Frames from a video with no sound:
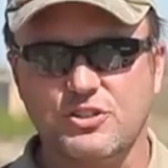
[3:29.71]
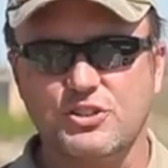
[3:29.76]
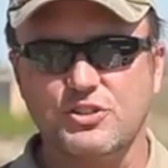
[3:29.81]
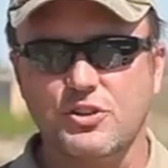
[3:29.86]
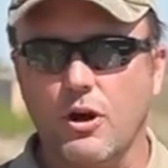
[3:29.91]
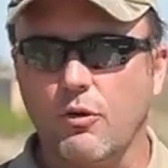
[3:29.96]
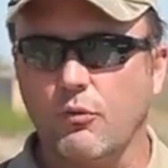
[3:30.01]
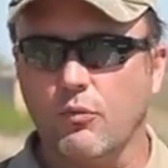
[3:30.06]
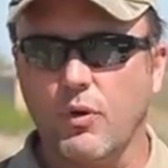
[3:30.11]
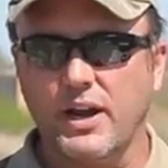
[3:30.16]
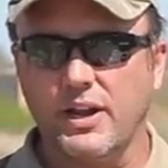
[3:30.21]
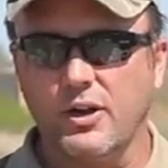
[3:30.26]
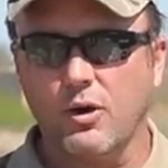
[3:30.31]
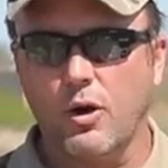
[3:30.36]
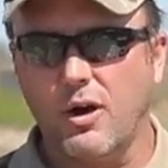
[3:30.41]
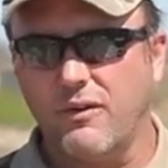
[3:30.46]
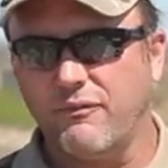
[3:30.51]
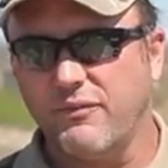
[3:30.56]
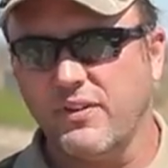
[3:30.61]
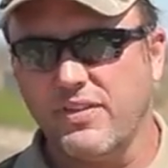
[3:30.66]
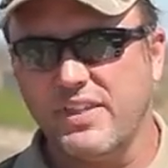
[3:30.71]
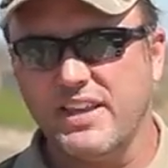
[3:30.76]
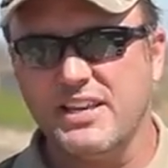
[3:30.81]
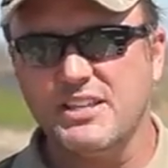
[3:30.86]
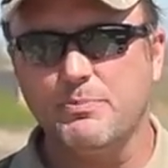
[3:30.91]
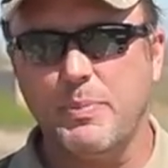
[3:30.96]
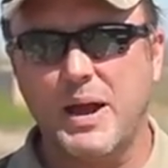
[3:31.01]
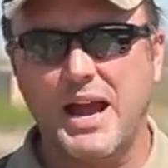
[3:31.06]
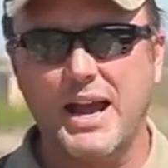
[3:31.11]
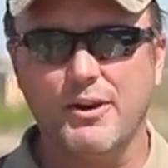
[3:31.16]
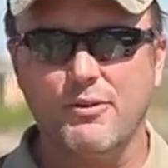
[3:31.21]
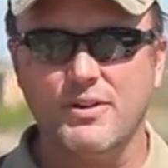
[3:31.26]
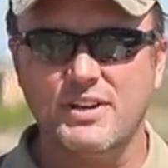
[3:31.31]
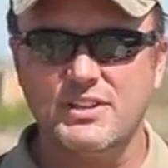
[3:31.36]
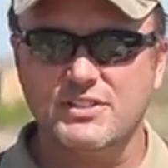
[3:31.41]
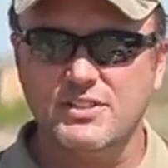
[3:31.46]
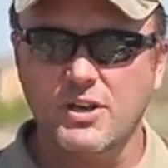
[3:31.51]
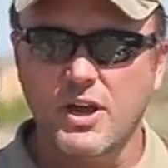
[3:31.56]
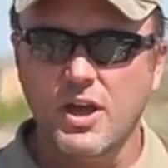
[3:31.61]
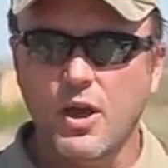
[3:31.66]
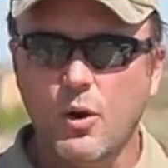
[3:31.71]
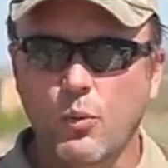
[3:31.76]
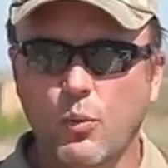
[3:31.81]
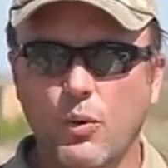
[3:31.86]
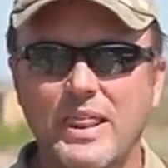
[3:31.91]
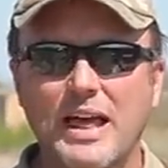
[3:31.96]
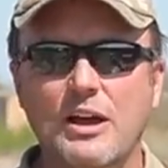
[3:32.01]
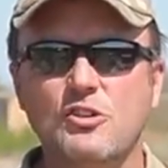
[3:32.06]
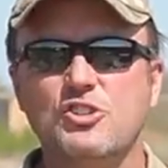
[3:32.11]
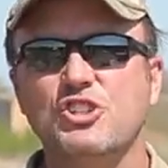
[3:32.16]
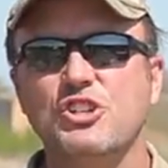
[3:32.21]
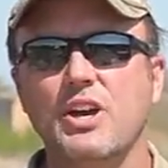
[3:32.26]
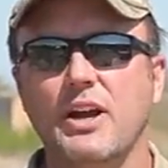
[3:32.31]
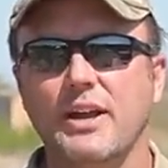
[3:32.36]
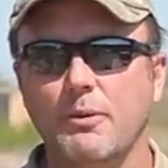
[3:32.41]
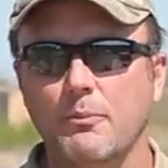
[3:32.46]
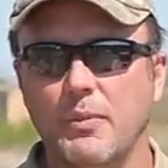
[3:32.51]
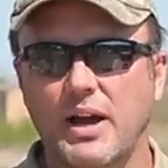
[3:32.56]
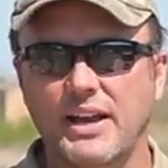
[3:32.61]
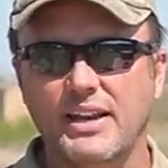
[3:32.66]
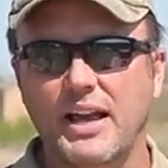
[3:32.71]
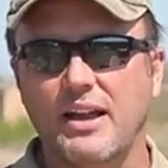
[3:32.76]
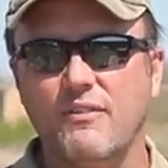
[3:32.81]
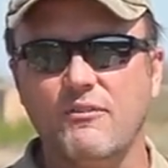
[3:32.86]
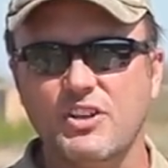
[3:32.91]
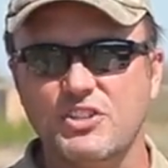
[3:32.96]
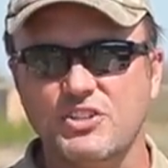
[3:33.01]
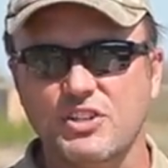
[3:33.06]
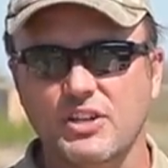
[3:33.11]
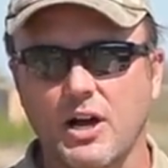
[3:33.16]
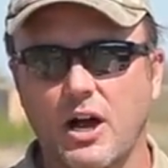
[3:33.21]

start running off of these batteries without shutting my night vision